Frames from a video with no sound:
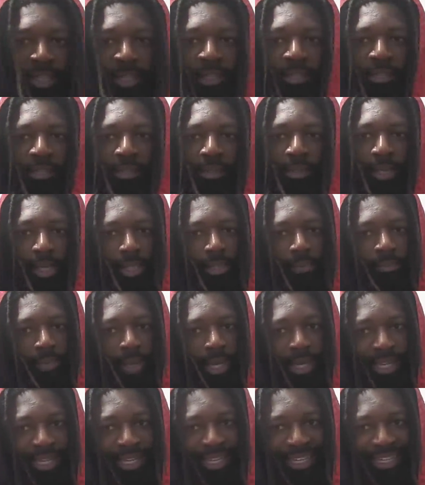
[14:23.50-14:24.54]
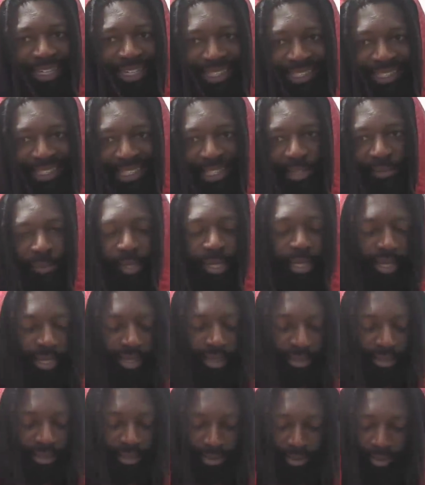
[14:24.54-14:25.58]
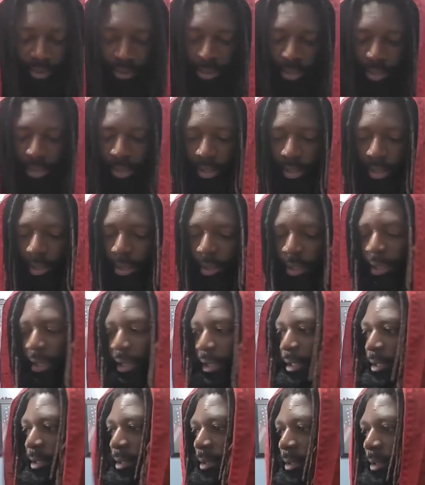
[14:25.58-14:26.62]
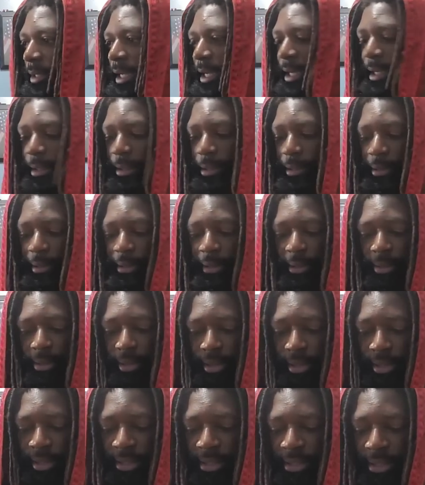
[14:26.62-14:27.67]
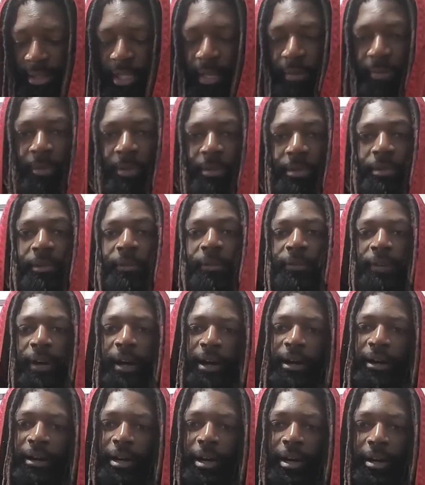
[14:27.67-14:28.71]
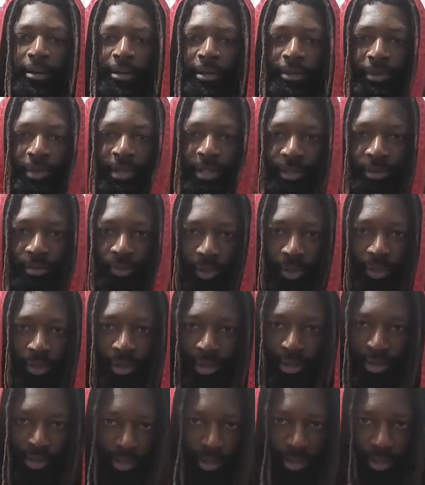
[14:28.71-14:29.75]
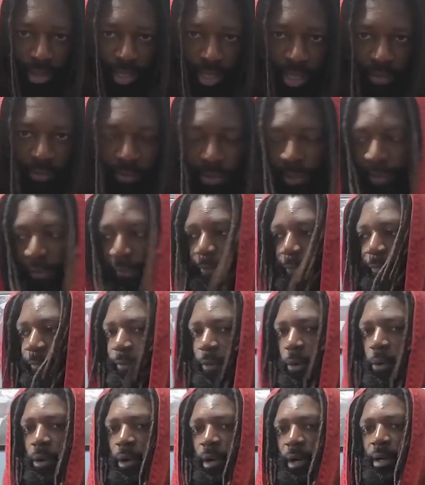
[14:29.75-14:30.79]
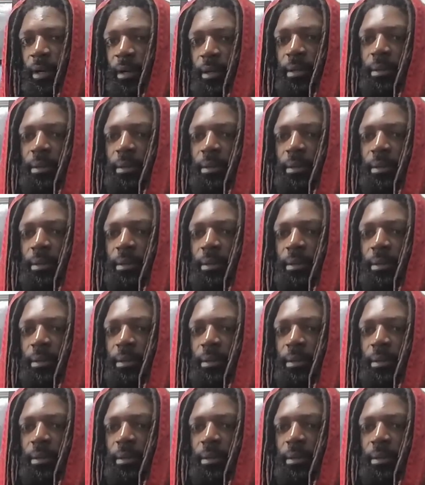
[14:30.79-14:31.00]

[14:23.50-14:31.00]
So that's my EDC bags. All right, so now let's step into the firearms, which is what all y'all came here for.